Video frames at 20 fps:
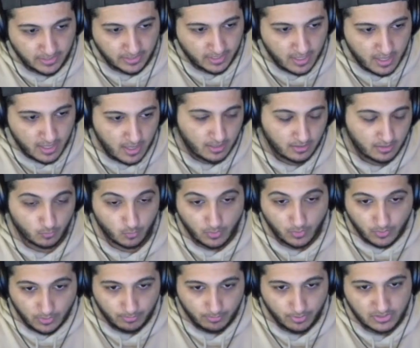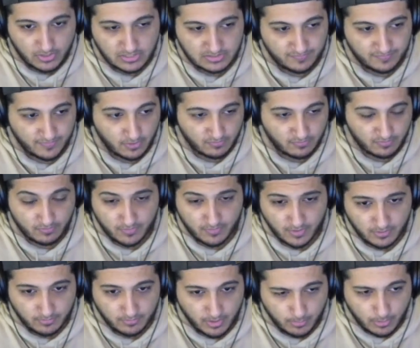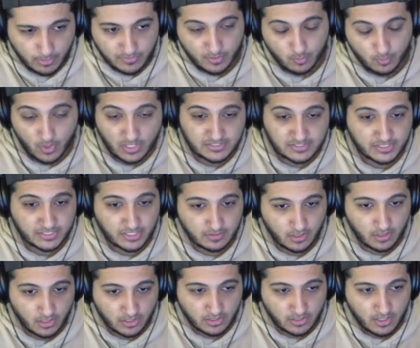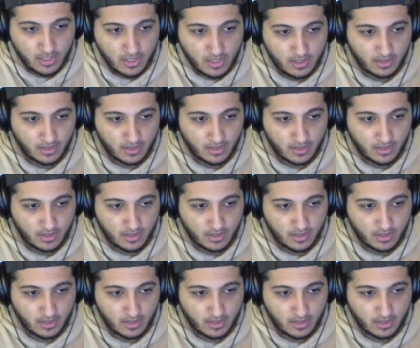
like when we put this video in front of other people, they're watching it long